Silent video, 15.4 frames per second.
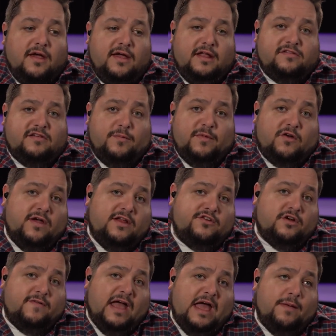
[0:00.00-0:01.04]
It's I'm a
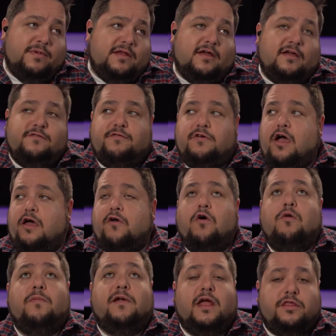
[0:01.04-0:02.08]
creature of habit. I've got
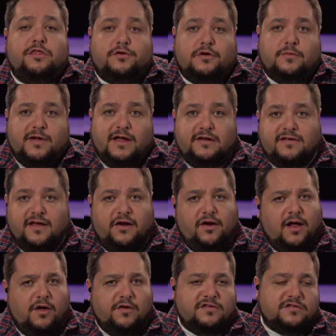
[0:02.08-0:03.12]
HomeKit throughout my entire
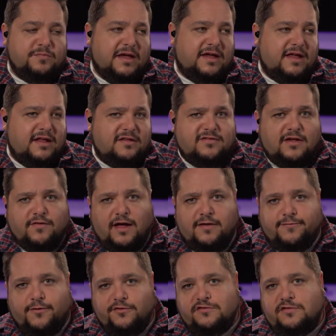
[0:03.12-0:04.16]
house. My kids have
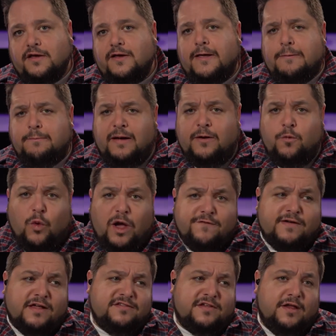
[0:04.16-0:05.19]
iPhones. My
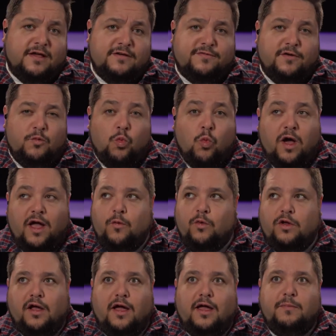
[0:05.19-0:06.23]
wife has an iPhone. Why
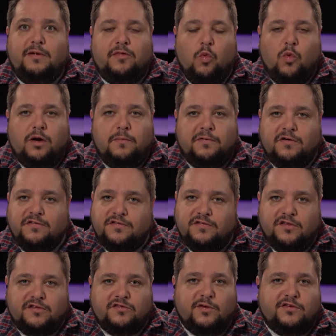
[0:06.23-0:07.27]
would I be the one person
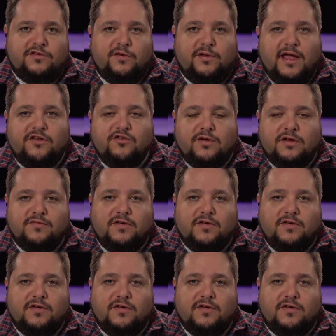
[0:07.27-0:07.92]
to switch to an Android